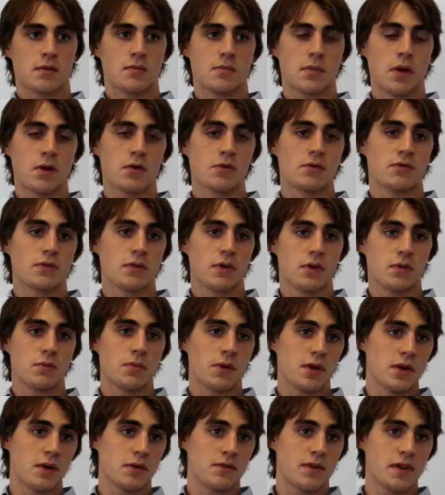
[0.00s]
both
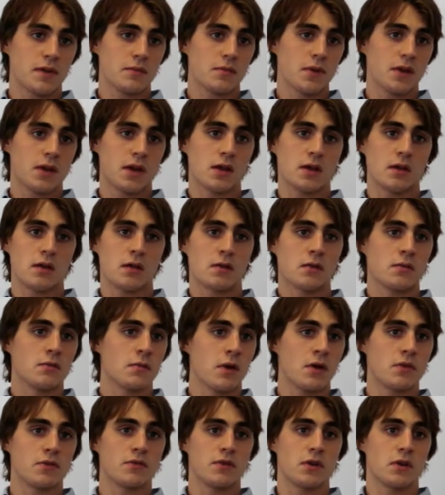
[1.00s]
not perfect, but then
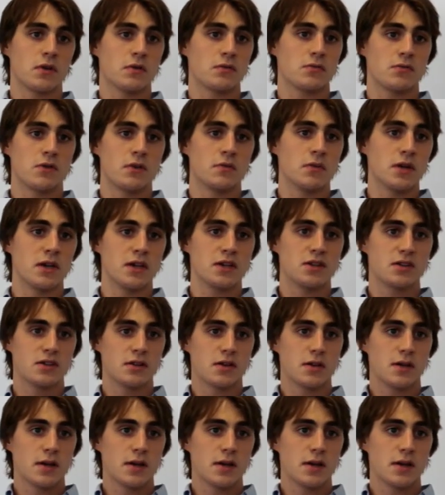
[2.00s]
they're both not rubbish.